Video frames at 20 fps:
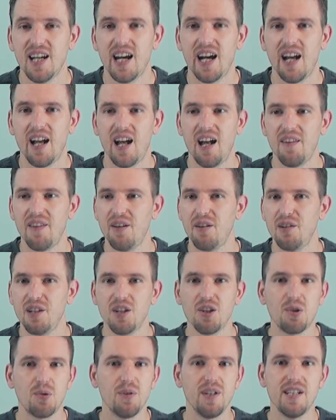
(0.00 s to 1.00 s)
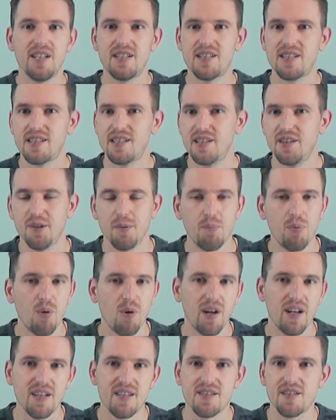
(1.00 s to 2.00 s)
They'll increase your
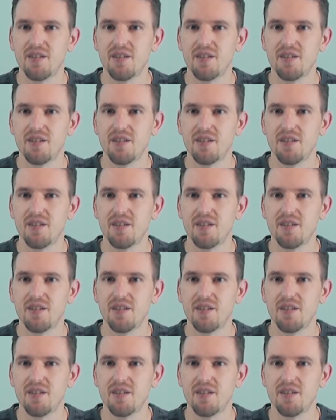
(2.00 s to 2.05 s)
points.